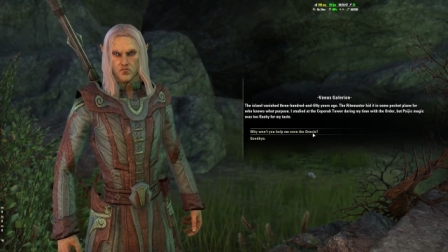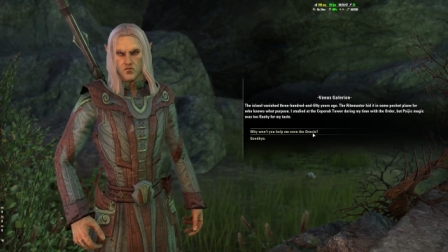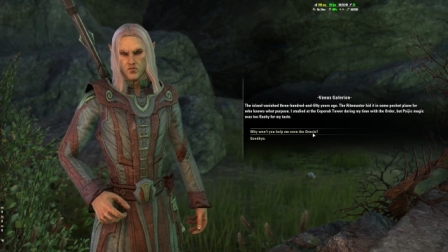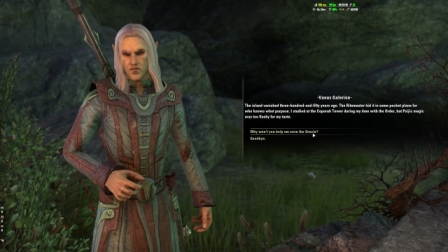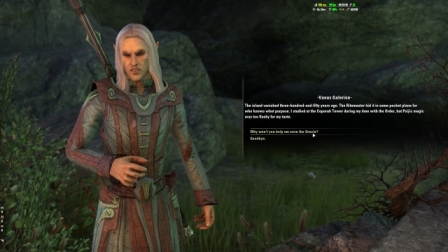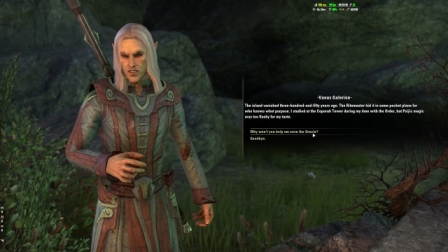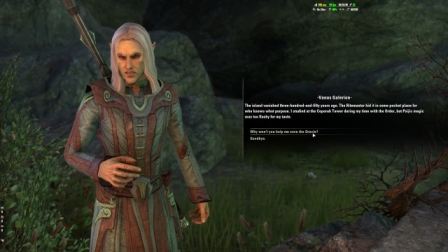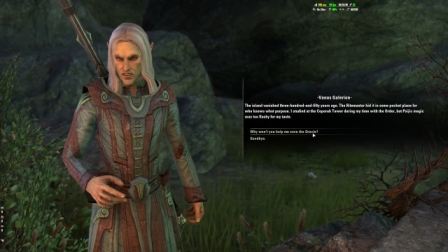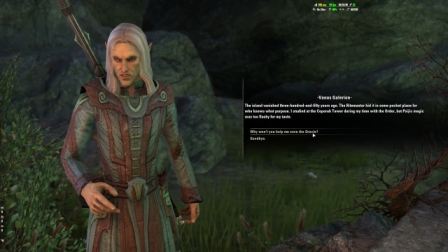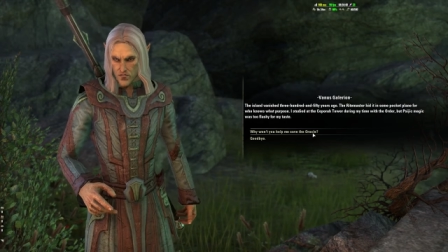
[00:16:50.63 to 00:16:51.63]
Nirn? The
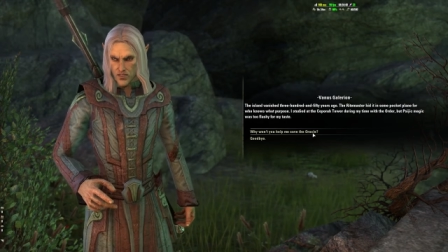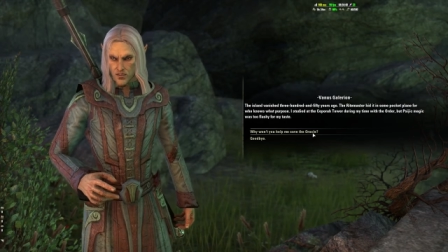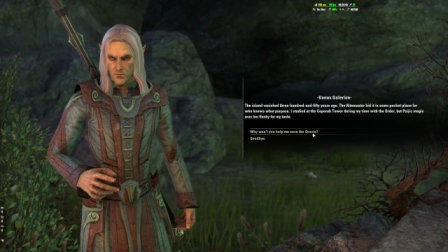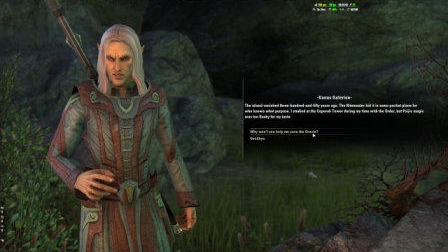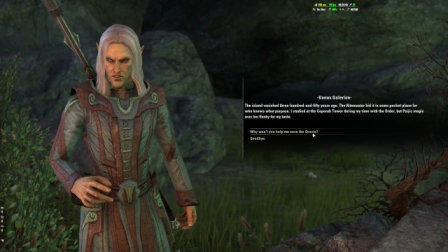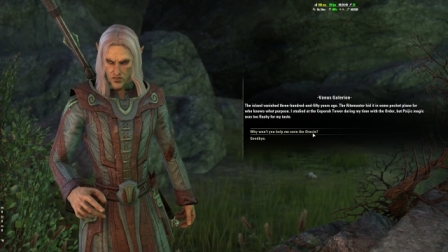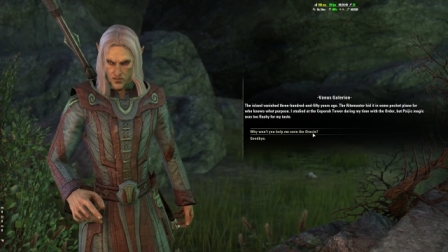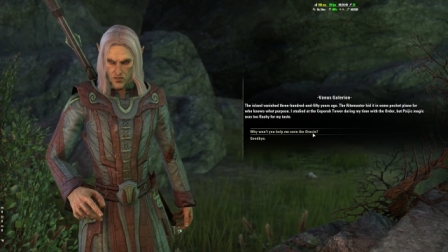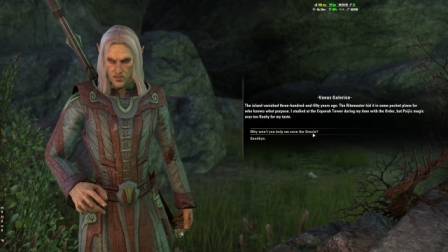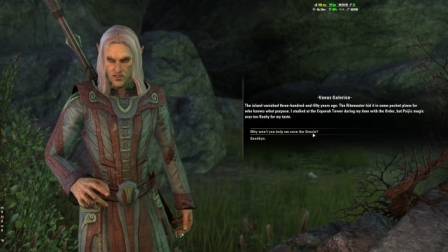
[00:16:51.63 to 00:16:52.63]
island vanished
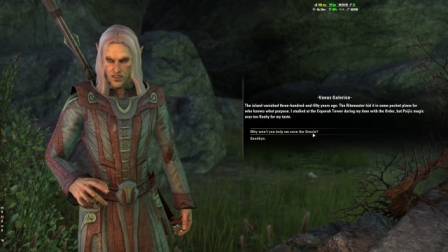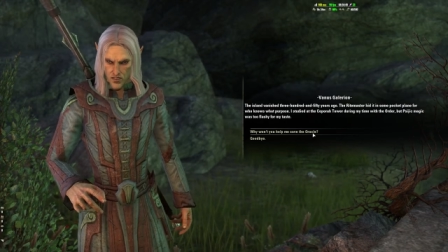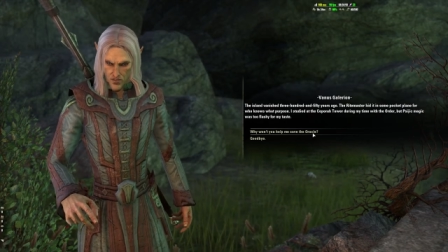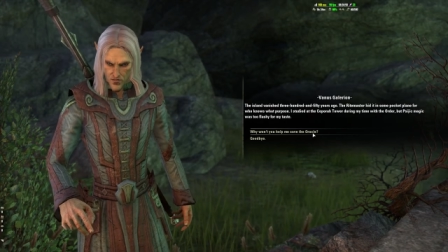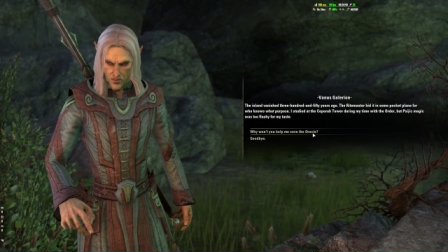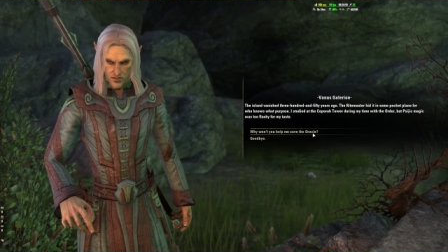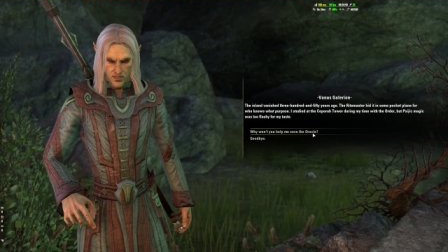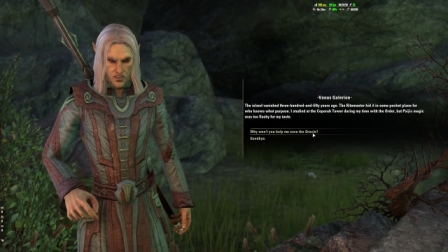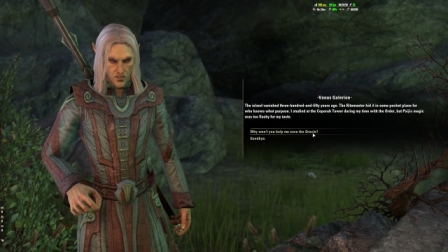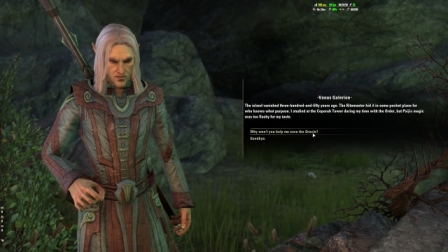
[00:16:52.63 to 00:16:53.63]

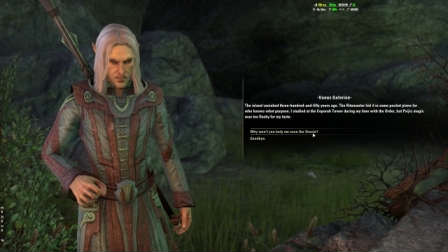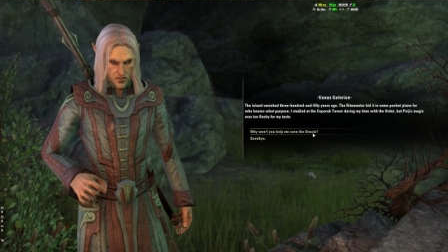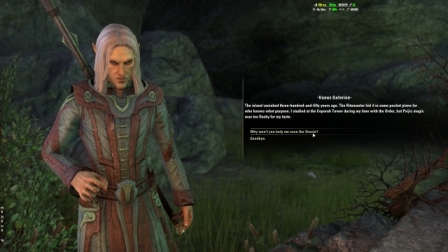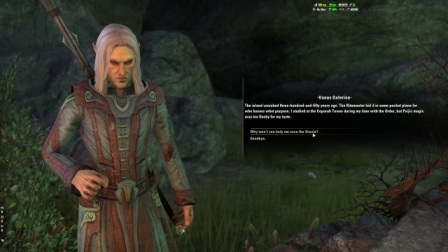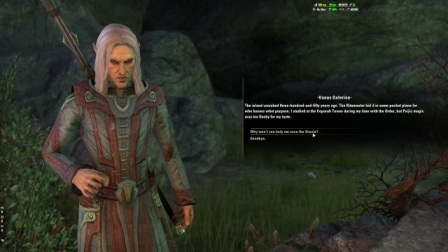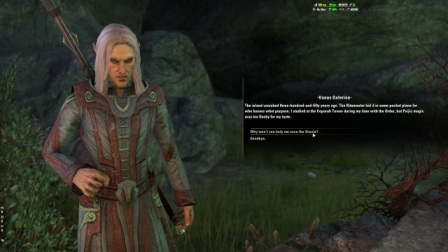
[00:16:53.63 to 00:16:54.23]
350 years ago.